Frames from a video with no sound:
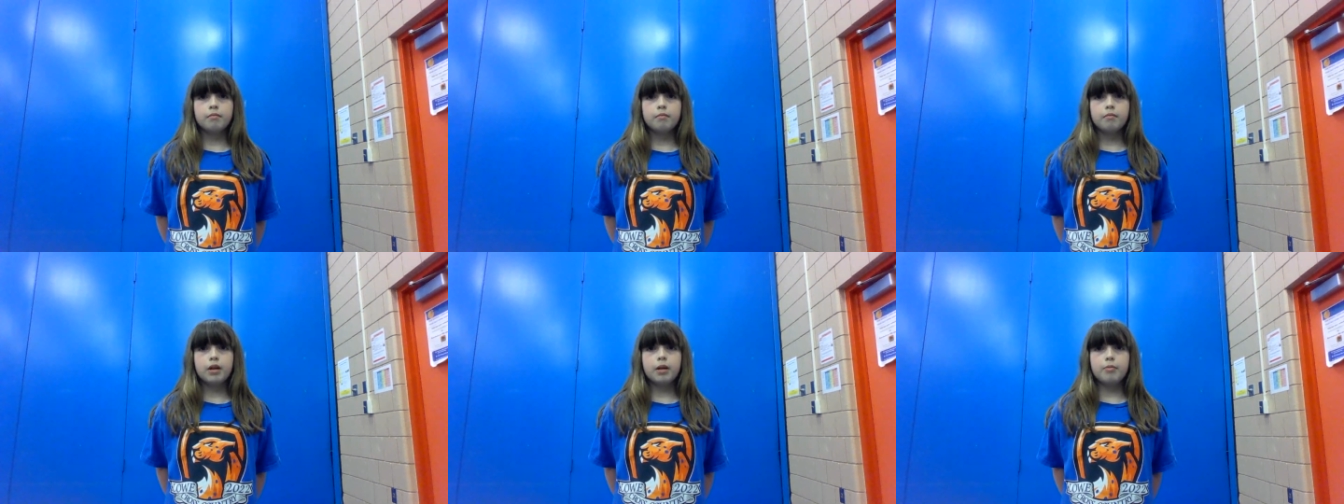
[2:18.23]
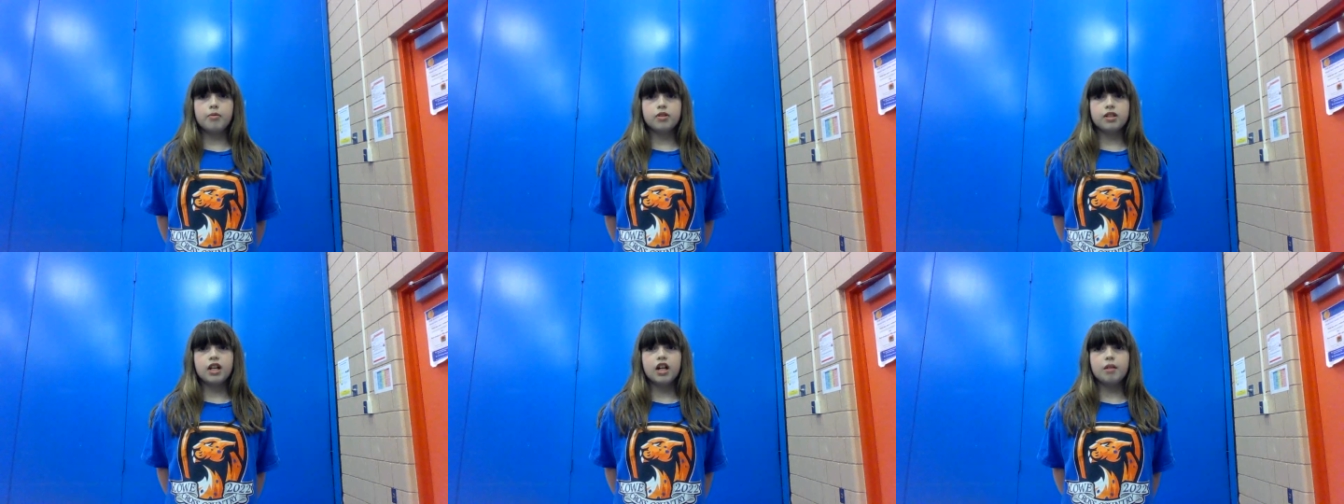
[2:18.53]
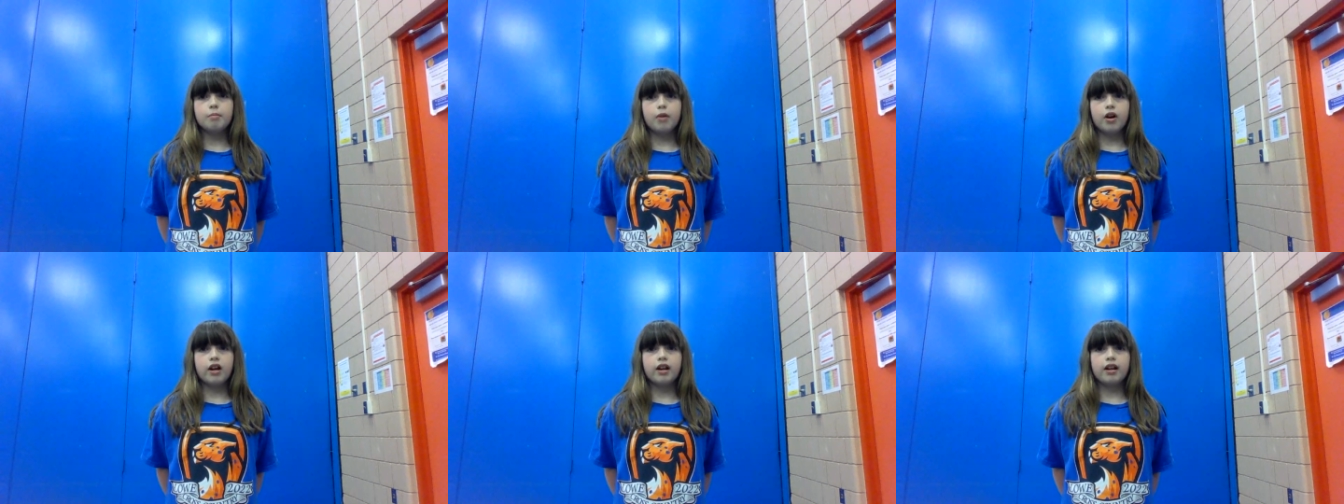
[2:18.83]
people
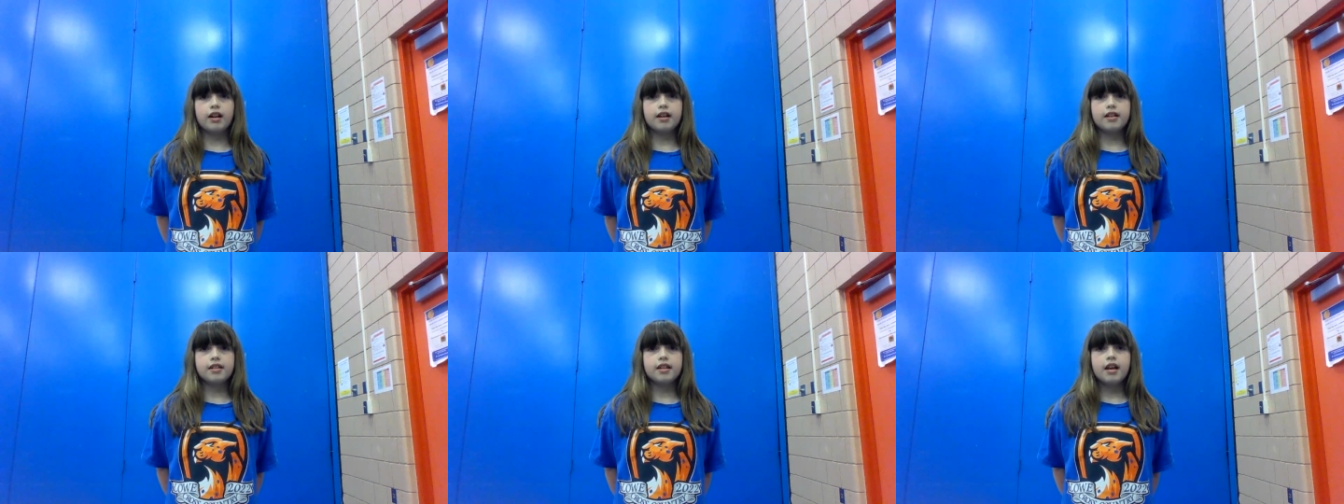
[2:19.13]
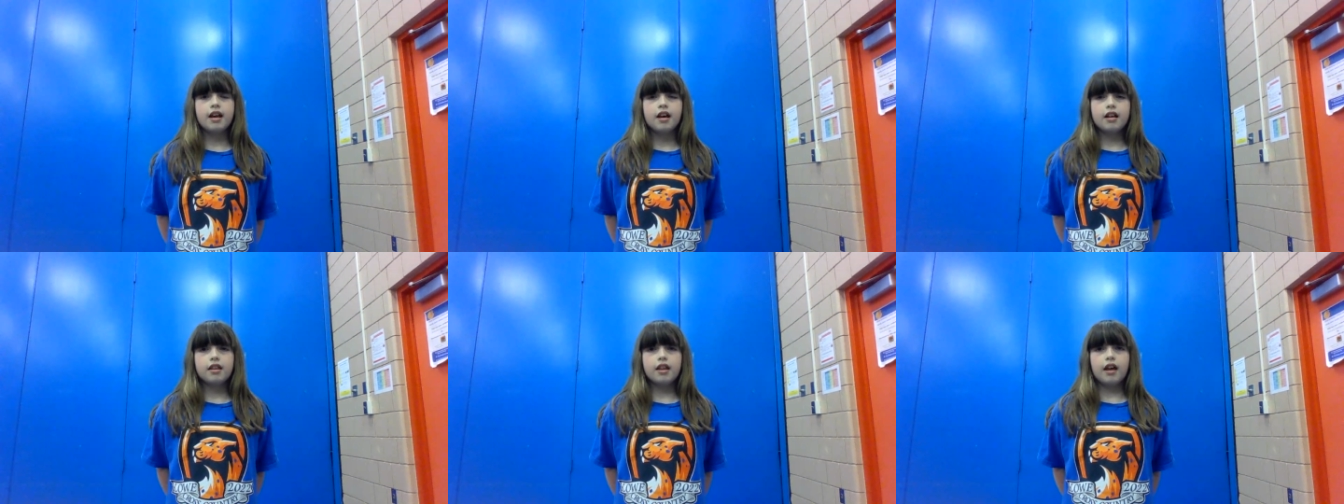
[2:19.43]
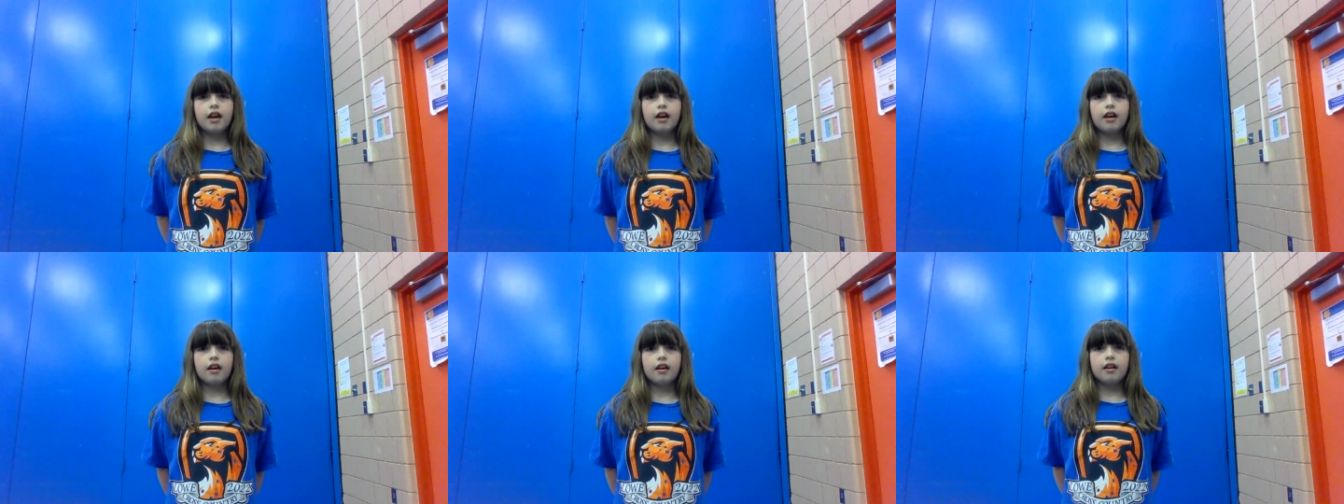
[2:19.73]
celebrate is
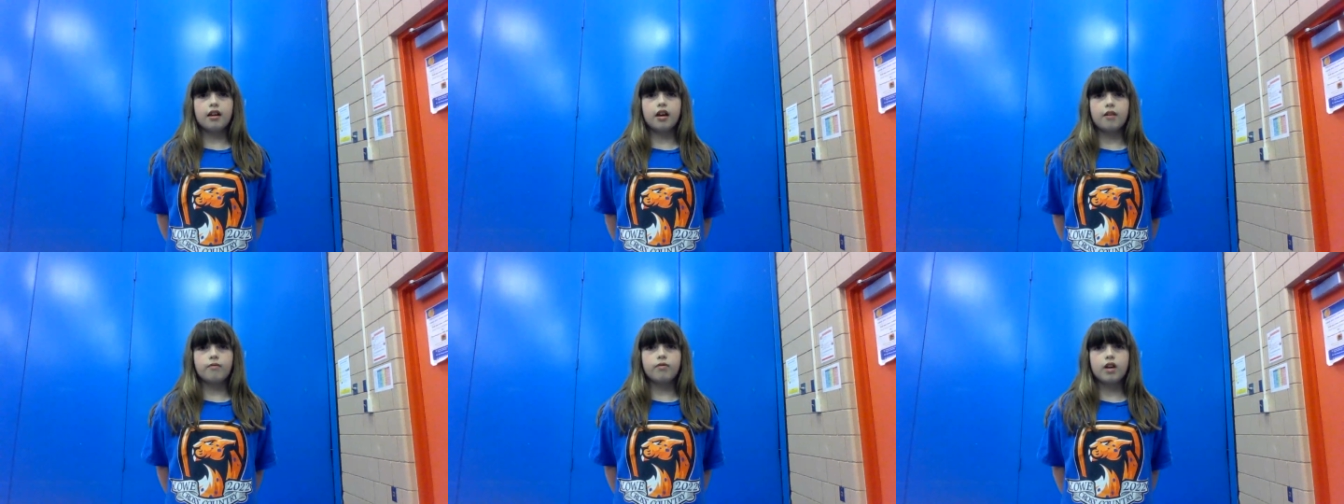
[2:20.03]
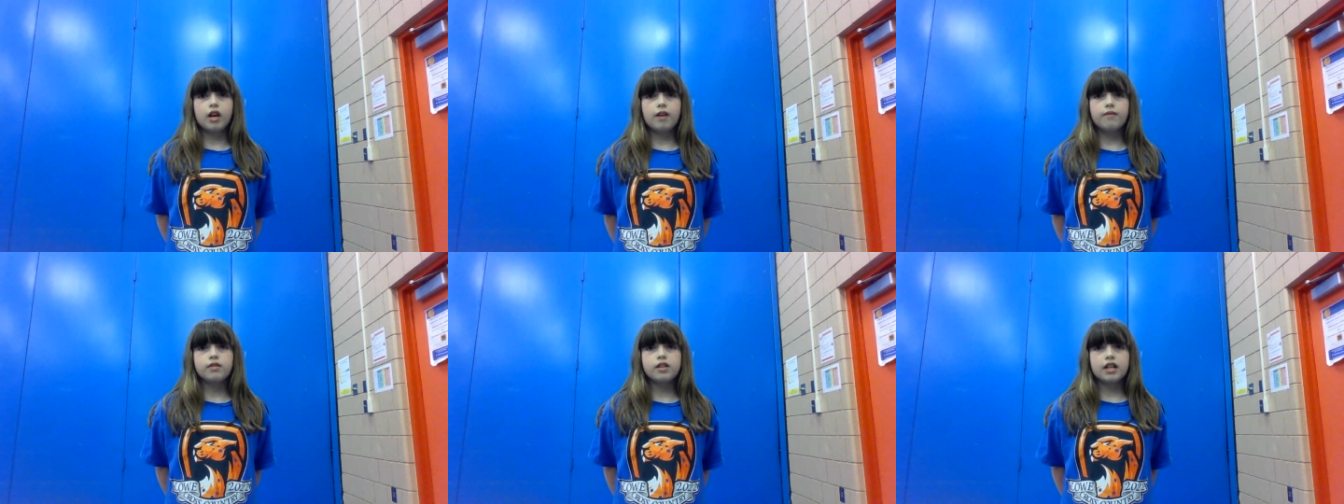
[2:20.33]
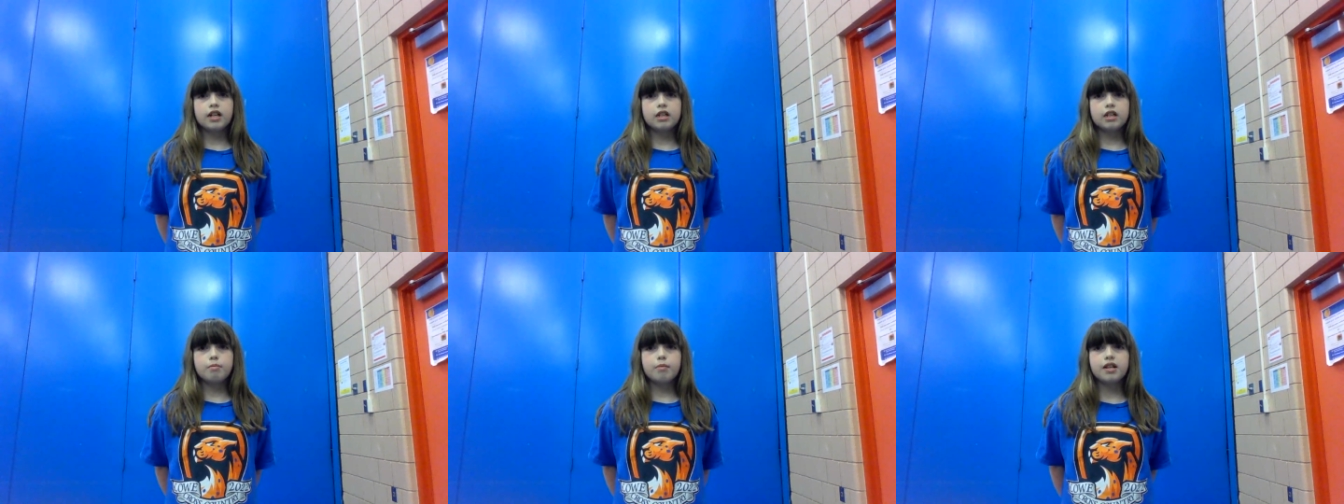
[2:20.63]
they give gifts
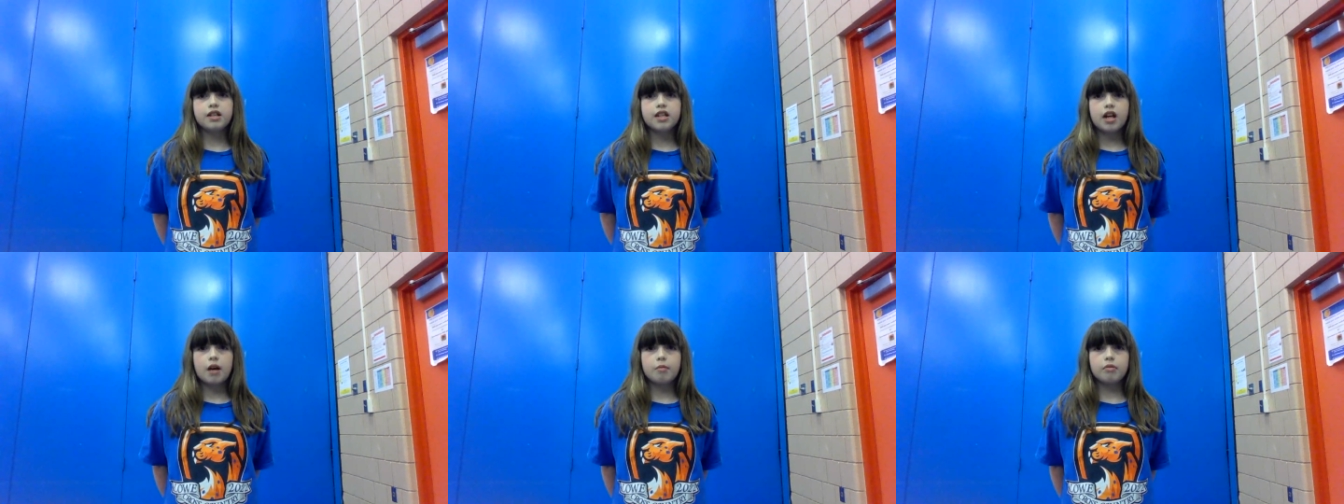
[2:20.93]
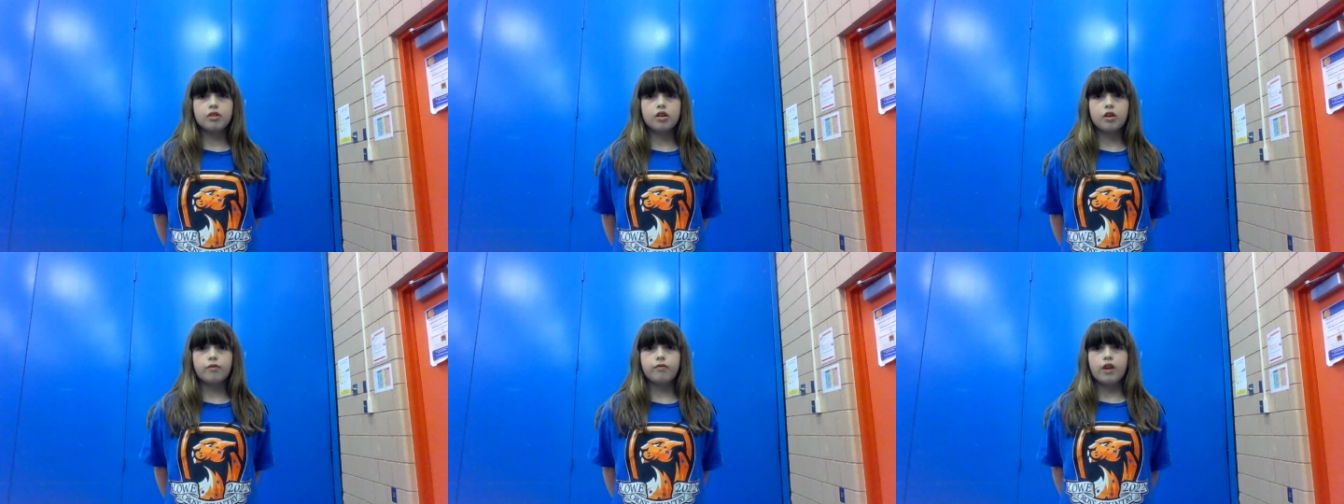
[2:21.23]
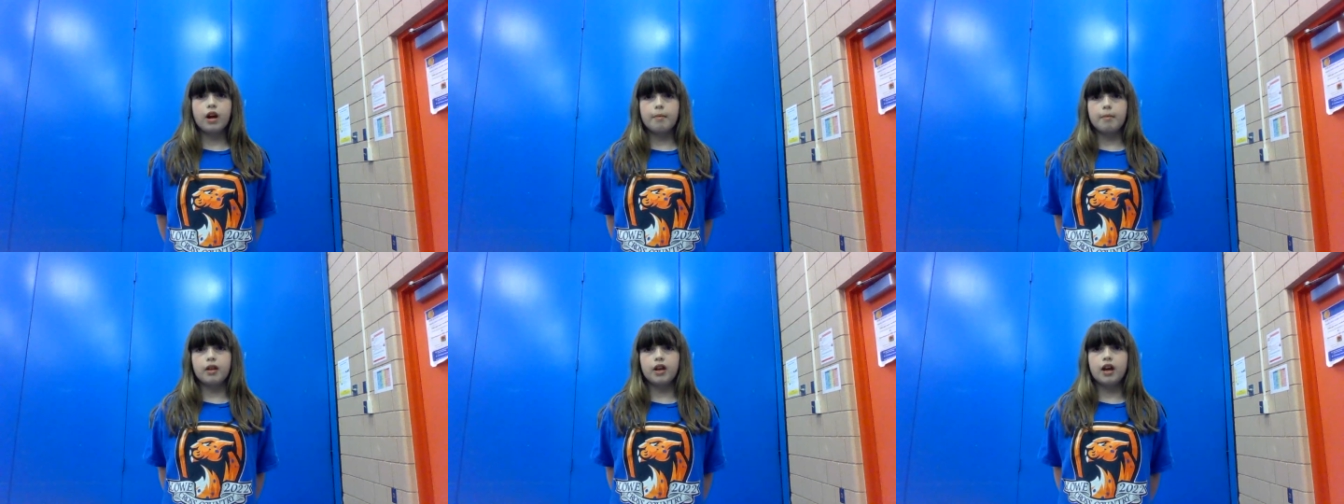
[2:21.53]
and spend time with their
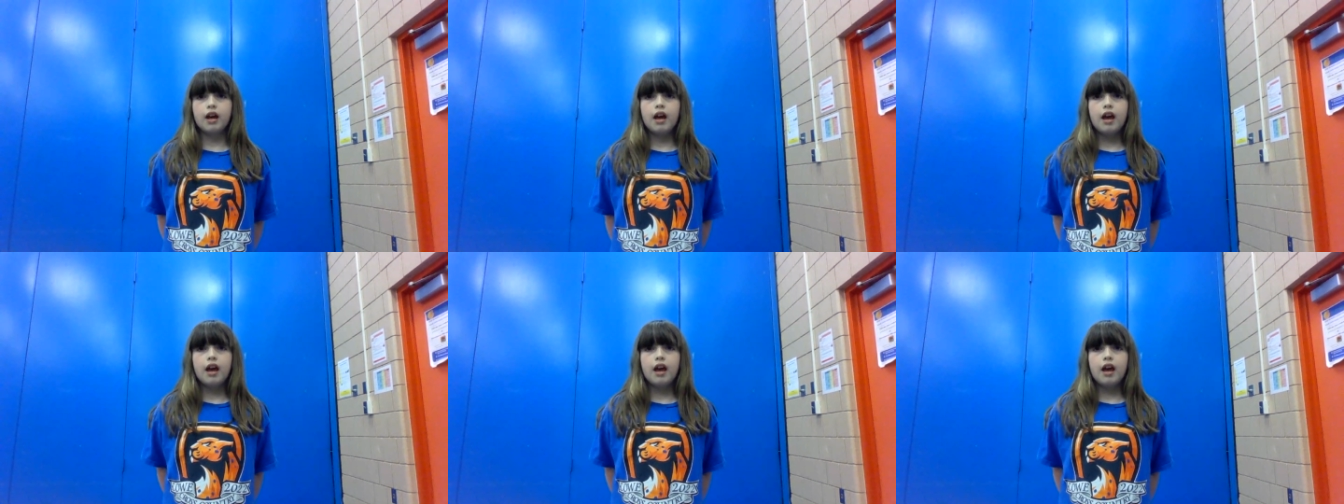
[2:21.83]
family.